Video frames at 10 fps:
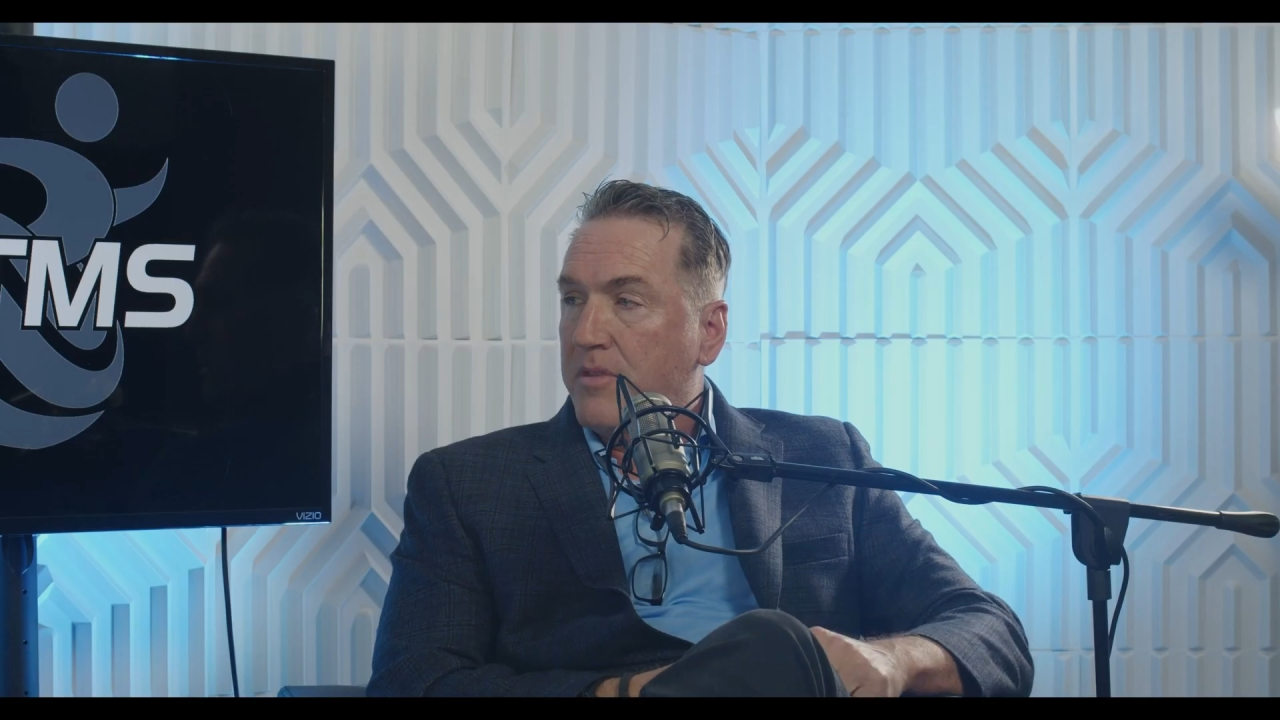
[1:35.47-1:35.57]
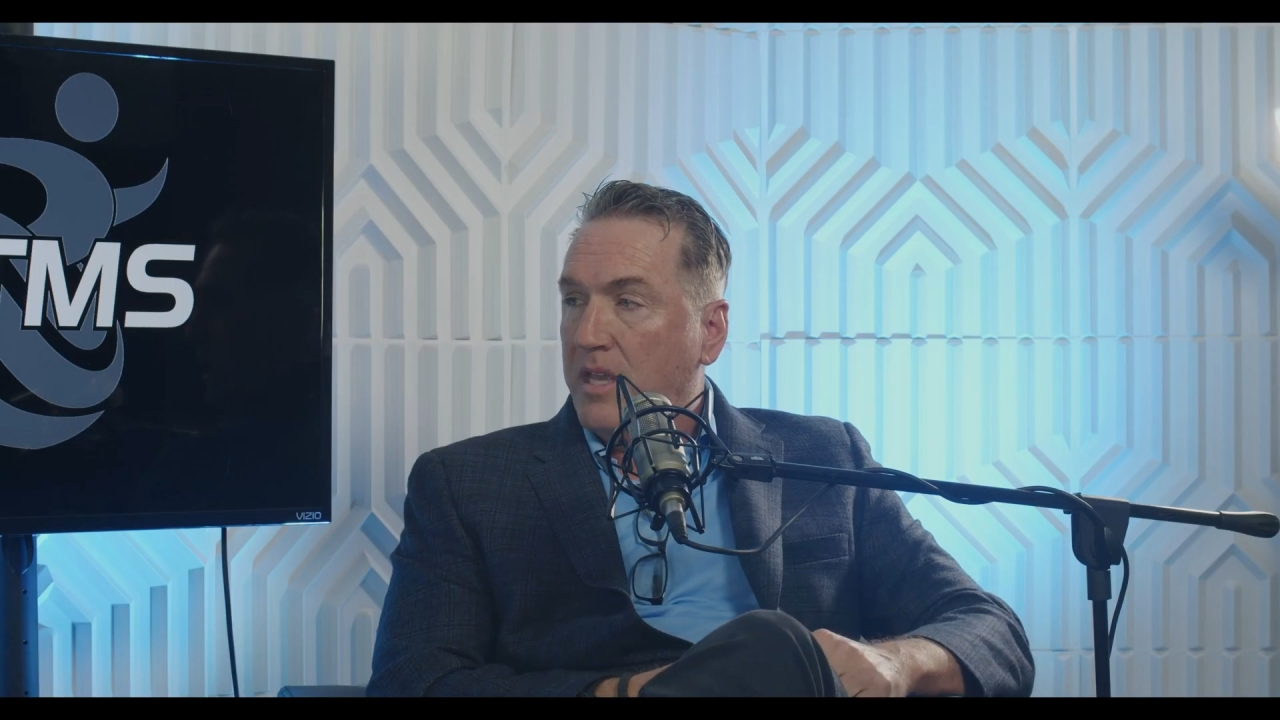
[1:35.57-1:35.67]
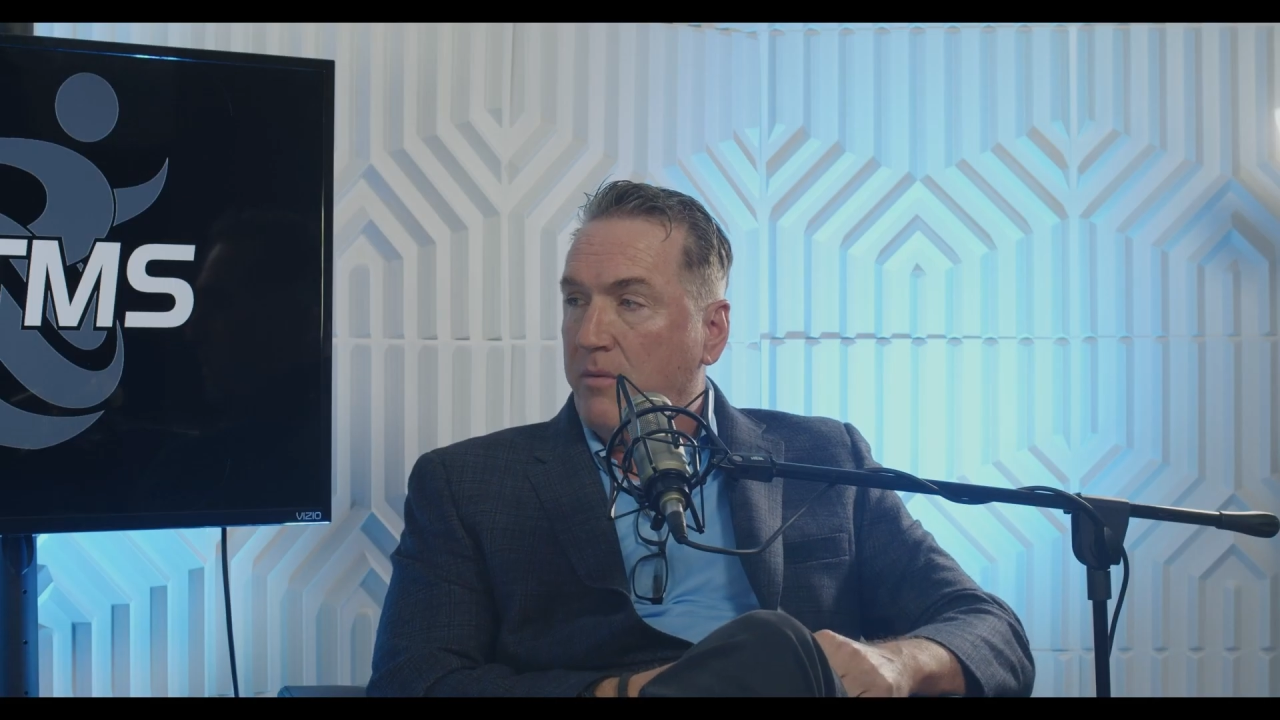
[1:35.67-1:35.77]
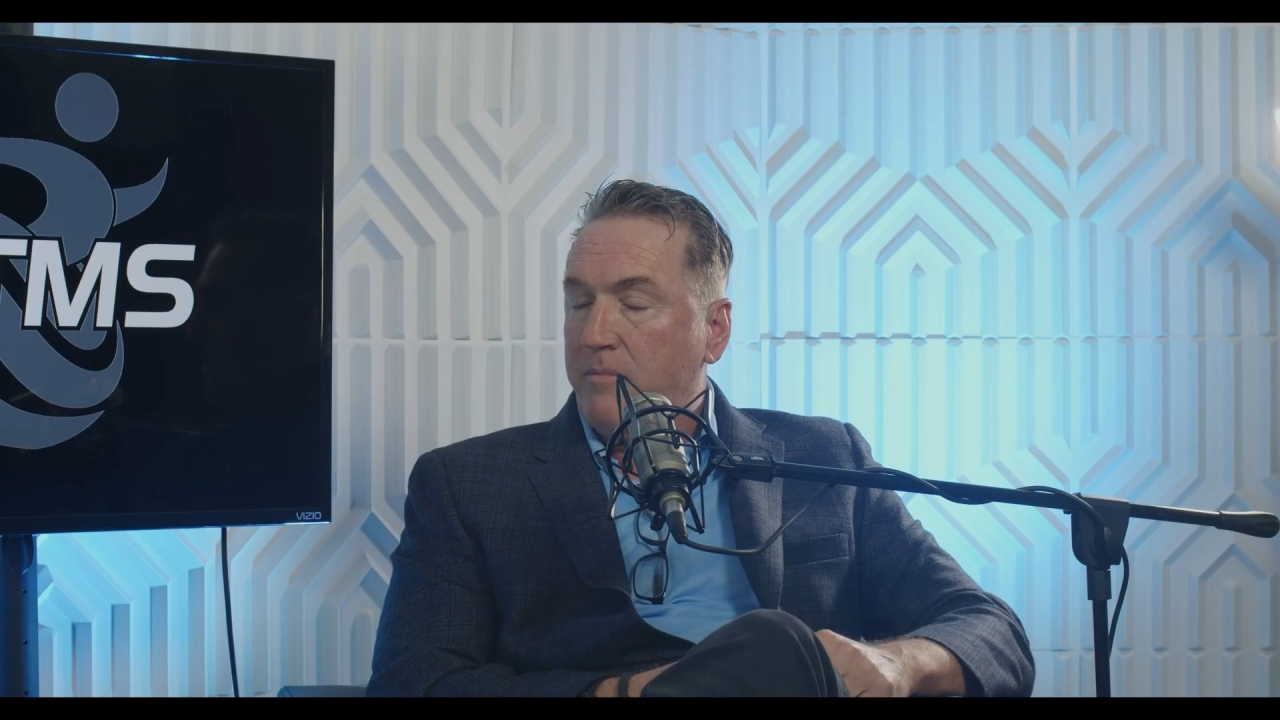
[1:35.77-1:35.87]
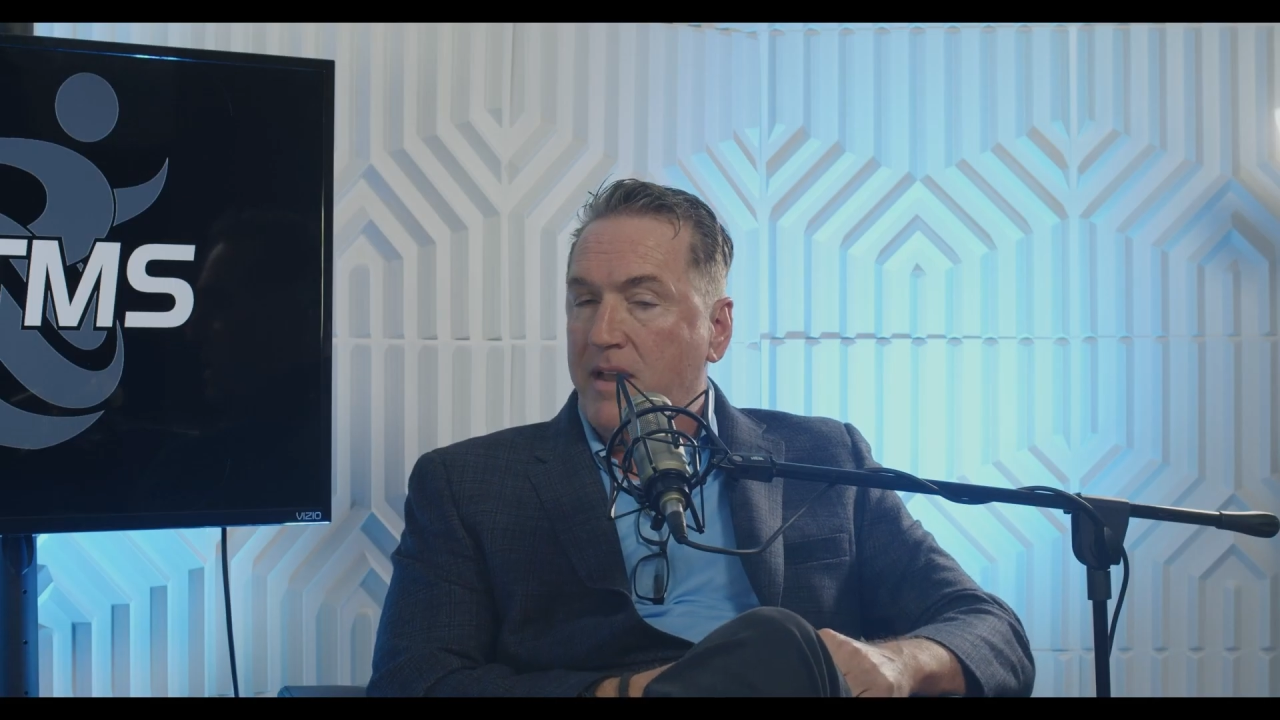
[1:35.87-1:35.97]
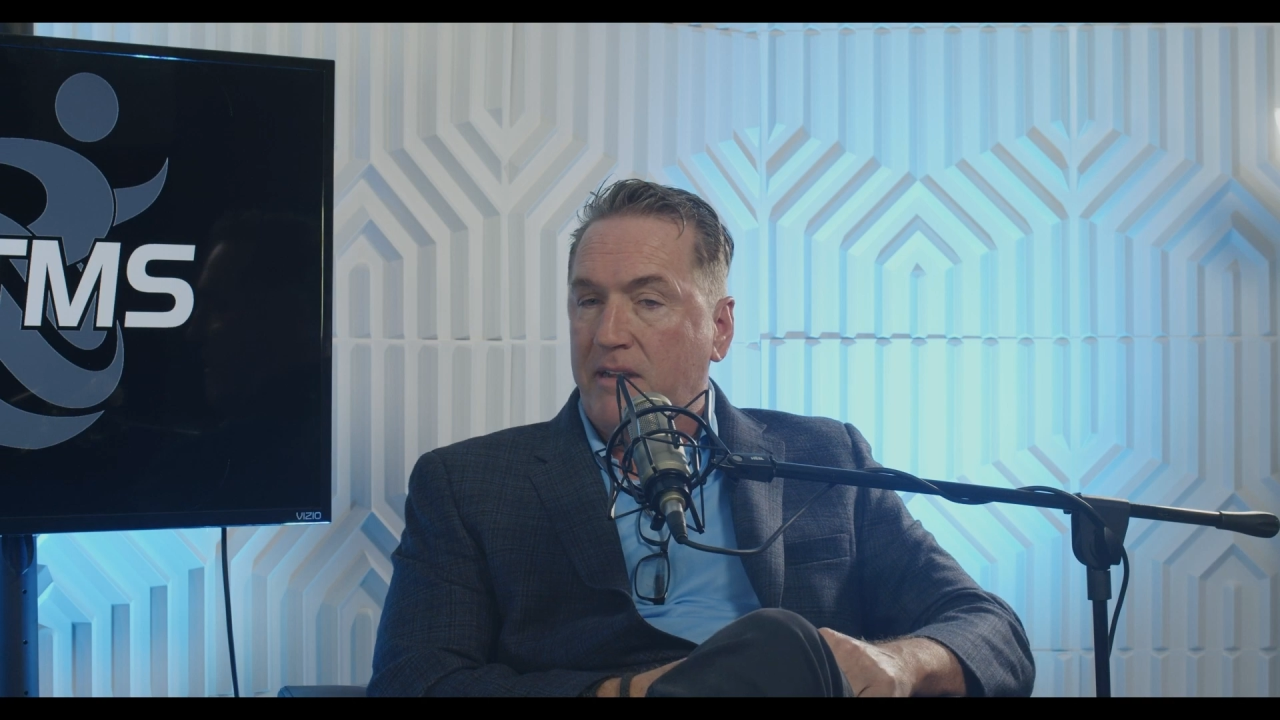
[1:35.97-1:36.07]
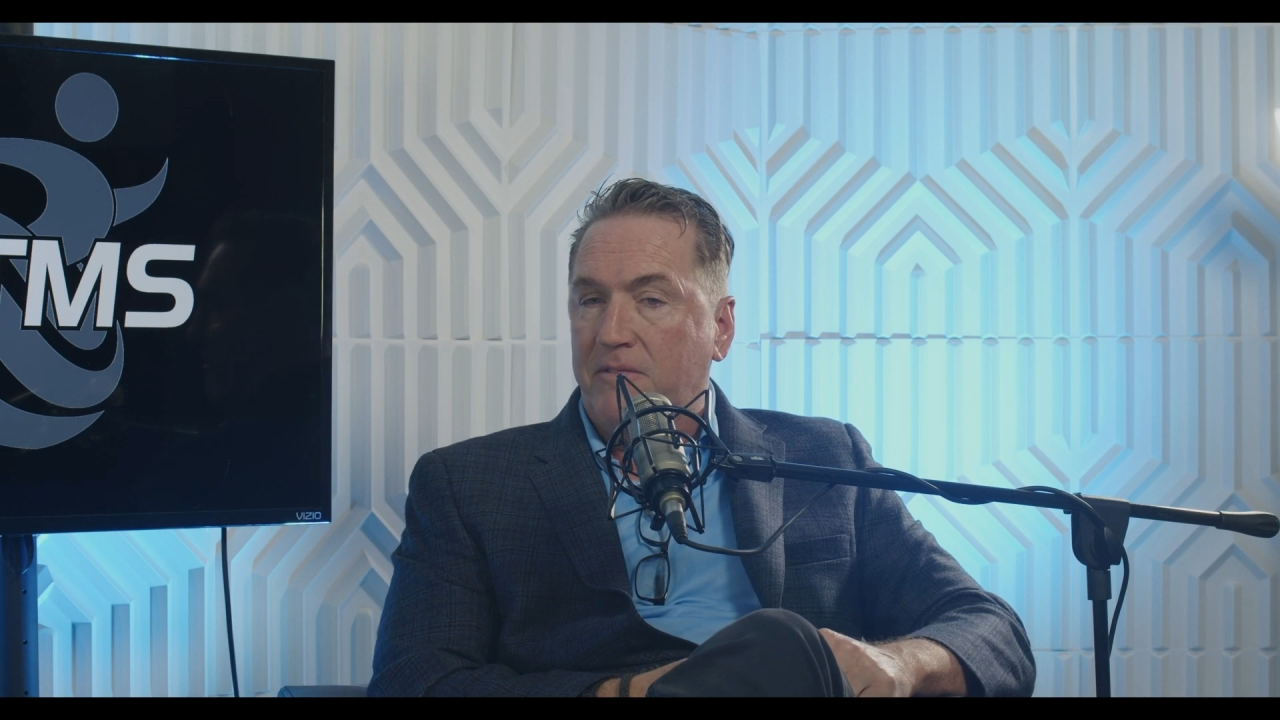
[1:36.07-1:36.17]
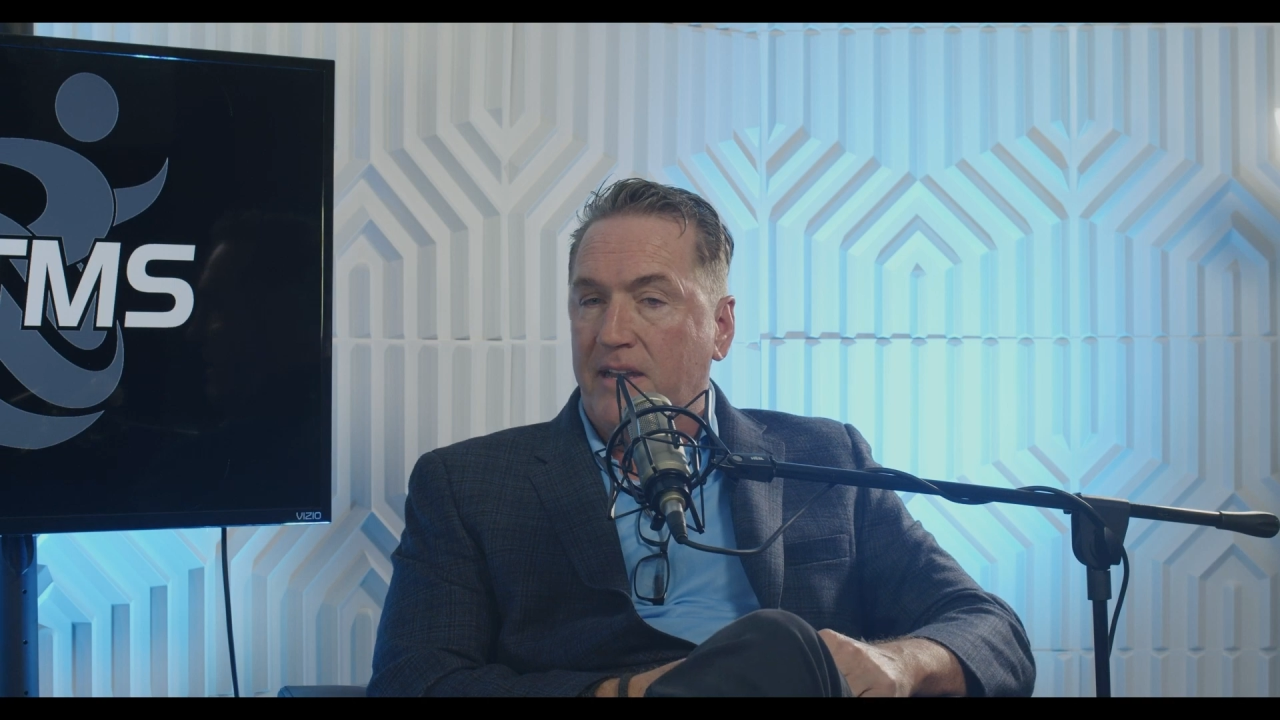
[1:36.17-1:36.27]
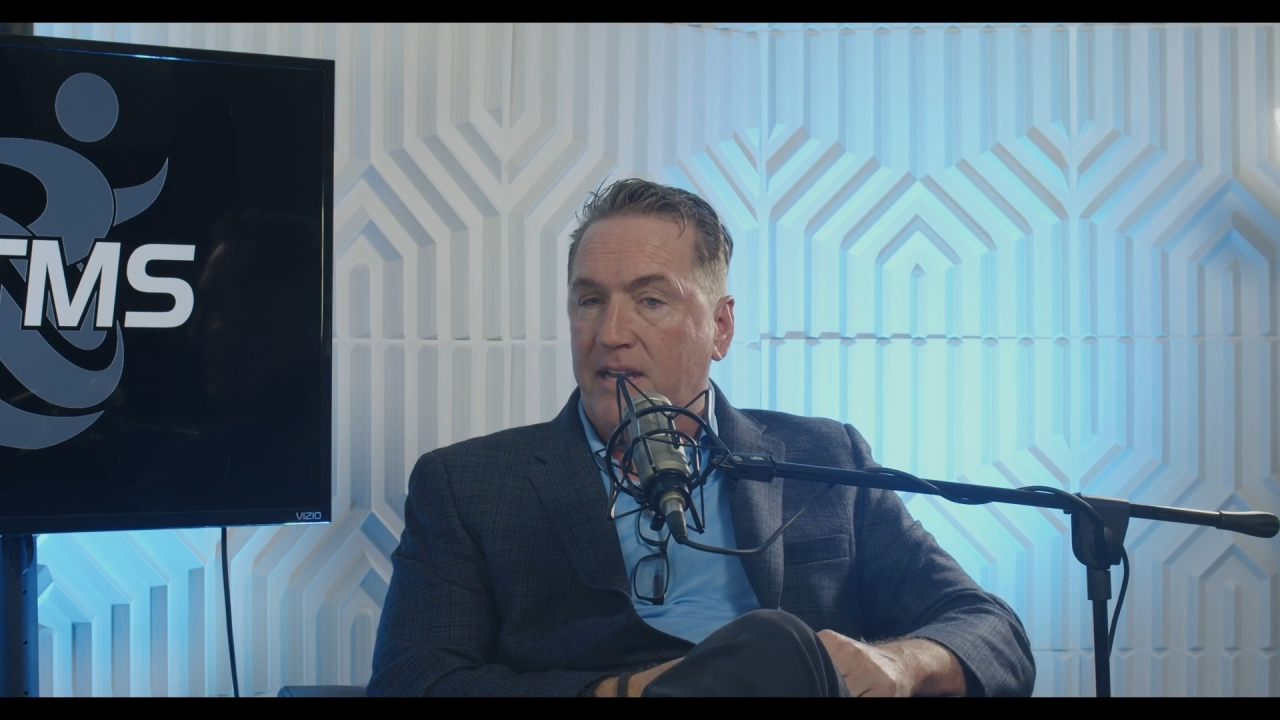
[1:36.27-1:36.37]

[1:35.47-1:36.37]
And we magnify